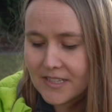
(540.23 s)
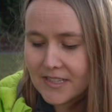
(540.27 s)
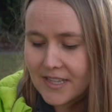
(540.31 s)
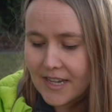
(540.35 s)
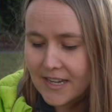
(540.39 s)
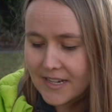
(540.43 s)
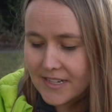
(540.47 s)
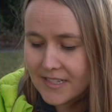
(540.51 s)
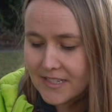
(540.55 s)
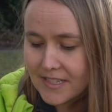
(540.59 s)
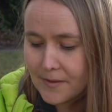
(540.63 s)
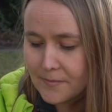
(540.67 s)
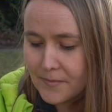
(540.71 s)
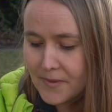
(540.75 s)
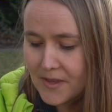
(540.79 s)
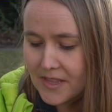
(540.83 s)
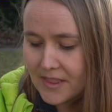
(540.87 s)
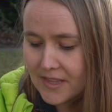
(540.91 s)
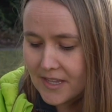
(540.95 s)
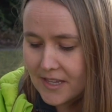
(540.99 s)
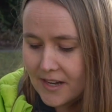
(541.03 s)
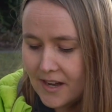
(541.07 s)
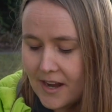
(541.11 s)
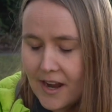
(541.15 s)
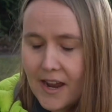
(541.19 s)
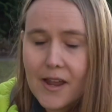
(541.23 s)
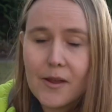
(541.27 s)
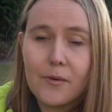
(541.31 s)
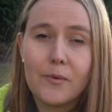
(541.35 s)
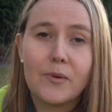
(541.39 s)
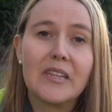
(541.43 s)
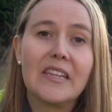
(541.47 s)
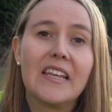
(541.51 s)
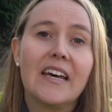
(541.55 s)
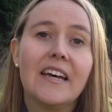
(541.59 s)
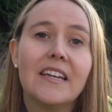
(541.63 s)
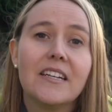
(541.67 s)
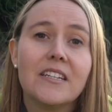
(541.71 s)
that is something that I
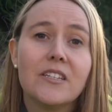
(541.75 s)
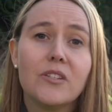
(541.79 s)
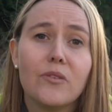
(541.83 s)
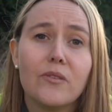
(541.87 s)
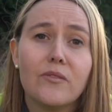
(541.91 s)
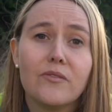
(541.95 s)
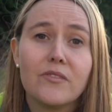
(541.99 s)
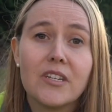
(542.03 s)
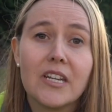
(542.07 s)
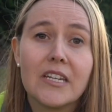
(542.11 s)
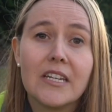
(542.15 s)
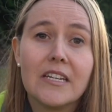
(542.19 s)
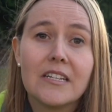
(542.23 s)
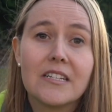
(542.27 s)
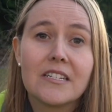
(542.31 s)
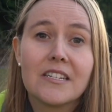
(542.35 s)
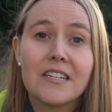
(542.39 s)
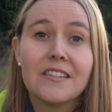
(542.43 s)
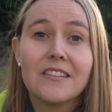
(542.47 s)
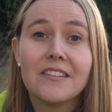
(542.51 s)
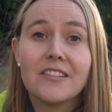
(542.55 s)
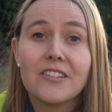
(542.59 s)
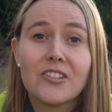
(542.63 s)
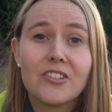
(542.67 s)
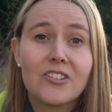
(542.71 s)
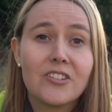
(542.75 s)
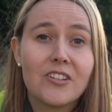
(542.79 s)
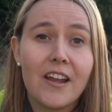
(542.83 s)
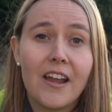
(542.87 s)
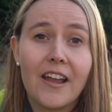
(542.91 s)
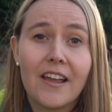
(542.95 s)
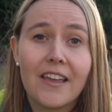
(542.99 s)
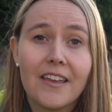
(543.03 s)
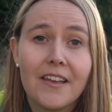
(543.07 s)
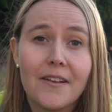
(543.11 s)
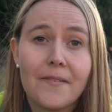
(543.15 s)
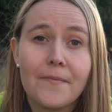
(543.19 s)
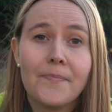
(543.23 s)
would like to have changed in this
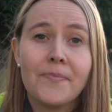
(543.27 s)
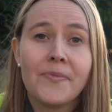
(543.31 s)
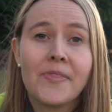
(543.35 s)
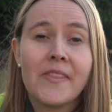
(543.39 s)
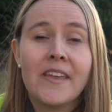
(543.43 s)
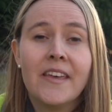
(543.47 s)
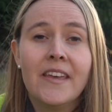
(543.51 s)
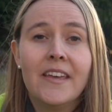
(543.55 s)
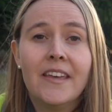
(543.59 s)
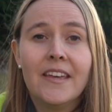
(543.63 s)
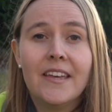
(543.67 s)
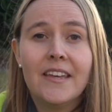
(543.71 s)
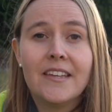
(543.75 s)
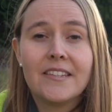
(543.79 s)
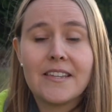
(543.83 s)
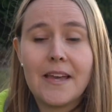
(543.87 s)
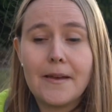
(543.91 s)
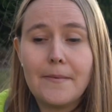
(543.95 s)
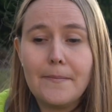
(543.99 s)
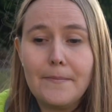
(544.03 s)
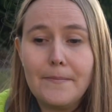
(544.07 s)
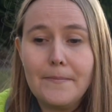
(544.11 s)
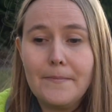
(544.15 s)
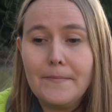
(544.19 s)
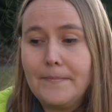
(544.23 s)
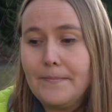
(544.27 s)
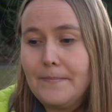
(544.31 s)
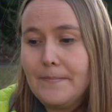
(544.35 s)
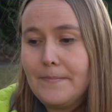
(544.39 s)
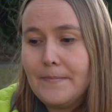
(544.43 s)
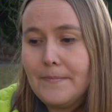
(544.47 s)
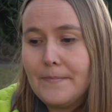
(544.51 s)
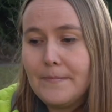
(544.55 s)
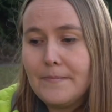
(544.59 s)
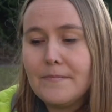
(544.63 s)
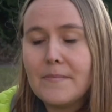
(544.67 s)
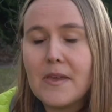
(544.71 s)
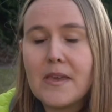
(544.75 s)
jacket, is that
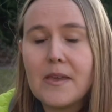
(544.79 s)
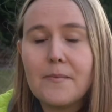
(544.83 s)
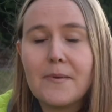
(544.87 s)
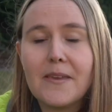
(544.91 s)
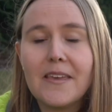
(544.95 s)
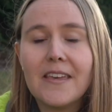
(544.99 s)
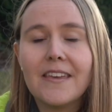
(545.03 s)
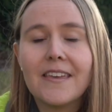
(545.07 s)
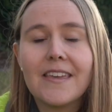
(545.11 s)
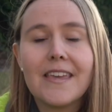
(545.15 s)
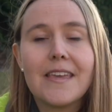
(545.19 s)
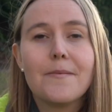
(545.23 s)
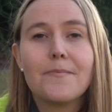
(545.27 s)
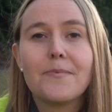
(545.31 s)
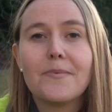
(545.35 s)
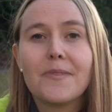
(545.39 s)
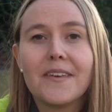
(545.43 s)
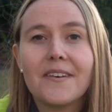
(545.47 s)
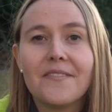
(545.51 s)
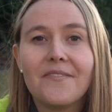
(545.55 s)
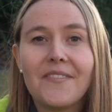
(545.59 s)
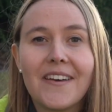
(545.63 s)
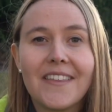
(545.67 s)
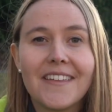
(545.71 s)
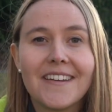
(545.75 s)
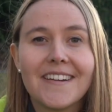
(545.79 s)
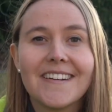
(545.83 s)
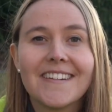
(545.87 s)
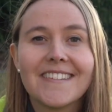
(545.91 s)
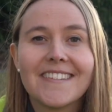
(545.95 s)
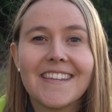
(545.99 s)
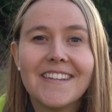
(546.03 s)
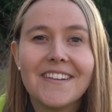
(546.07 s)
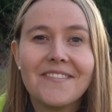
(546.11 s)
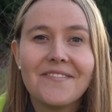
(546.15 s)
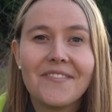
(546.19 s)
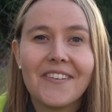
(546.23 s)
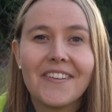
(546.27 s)
maybe keep the feathers
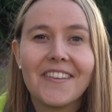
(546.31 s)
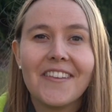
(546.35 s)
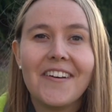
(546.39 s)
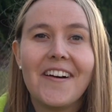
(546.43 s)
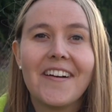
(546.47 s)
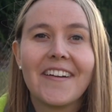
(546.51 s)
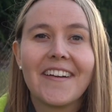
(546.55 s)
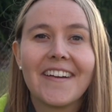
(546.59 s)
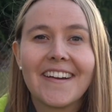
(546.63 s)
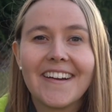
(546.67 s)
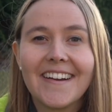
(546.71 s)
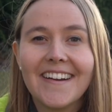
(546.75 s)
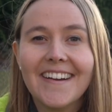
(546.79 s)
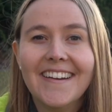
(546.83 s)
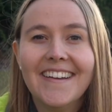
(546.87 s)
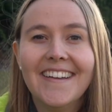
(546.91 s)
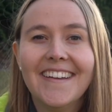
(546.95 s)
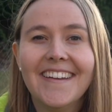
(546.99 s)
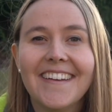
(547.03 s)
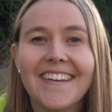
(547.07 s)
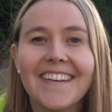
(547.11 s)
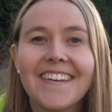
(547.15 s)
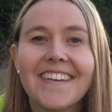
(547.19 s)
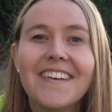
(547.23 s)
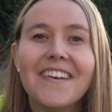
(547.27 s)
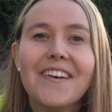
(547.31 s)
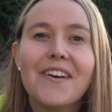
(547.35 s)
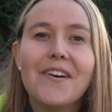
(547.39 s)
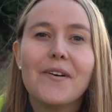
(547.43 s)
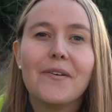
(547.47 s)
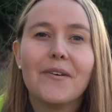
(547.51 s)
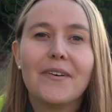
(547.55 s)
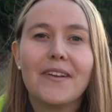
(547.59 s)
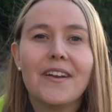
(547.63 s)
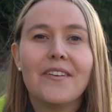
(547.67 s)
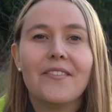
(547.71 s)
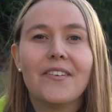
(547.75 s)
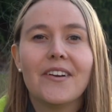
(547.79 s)
in for longer.
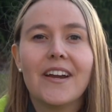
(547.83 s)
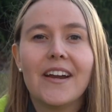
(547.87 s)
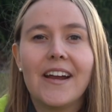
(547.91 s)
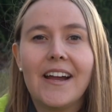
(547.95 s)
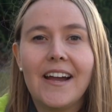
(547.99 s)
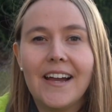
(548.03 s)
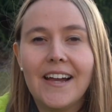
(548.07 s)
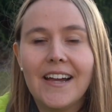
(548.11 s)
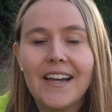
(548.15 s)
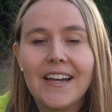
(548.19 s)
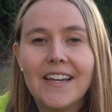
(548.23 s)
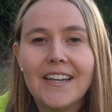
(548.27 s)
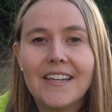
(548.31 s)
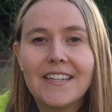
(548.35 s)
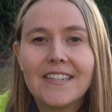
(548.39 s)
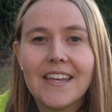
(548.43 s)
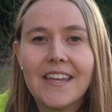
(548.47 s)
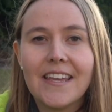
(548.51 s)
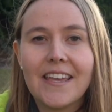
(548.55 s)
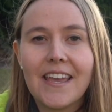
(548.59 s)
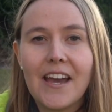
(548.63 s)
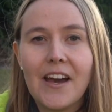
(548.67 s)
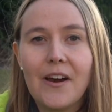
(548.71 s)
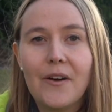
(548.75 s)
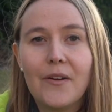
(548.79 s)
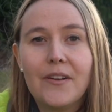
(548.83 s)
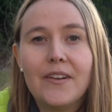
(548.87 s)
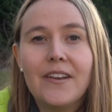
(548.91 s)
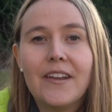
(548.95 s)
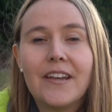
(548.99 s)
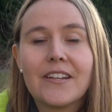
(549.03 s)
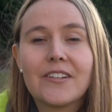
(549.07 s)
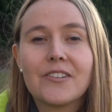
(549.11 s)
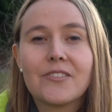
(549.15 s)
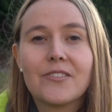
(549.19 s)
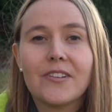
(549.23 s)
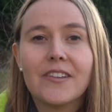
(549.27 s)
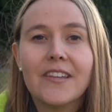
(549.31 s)
Whenever I take out an
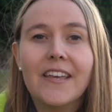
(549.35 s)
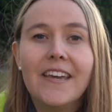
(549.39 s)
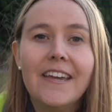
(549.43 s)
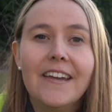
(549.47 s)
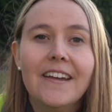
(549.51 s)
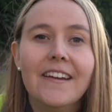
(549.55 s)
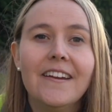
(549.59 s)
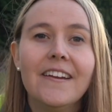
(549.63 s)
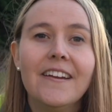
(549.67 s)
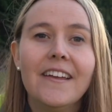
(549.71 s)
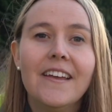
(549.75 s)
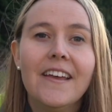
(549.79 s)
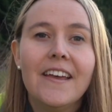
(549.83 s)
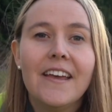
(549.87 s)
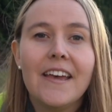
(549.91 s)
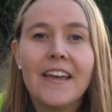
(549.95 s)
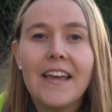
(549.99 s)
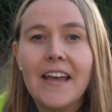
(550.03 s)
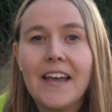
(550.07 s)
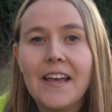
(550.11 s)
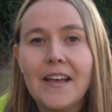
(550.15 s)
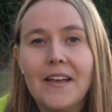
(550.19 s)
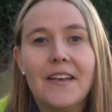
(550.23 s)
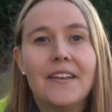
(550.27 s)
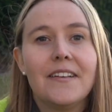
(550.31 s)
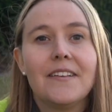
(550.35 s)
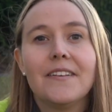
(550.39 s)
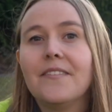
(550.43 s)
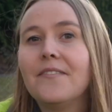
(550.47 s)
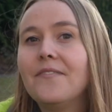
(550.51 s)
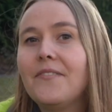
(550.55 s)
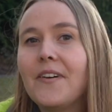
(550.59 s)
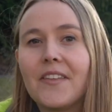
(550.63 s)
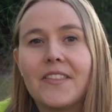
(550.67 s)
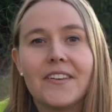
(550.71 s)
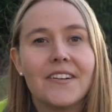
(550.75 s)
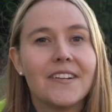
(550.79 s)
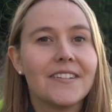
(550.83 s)
extra layer,
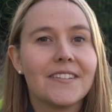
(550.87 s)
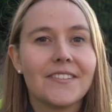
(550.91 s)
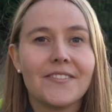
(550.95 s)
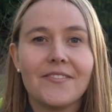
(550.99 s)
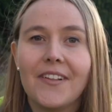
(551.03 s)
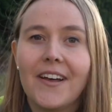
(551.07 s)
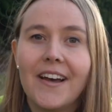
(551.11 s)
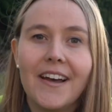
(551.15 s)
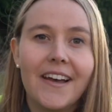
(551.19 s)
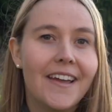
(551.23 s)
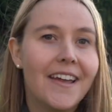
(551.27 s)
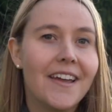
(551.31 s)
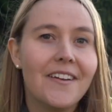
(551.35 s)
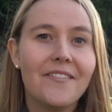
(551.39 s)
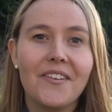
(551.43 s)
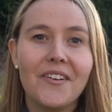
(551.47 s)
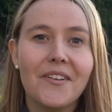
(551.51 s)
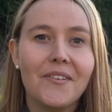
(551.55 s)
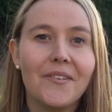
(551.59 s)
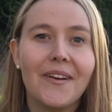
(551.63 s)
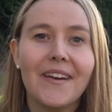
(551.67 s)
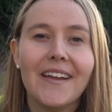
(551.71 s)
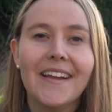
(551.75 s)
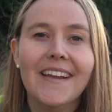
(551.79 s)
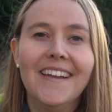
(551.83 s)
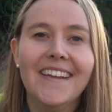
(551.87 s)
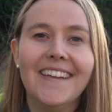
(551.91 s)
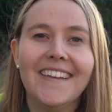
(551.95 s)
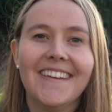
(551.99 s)
feathers fly everywhere.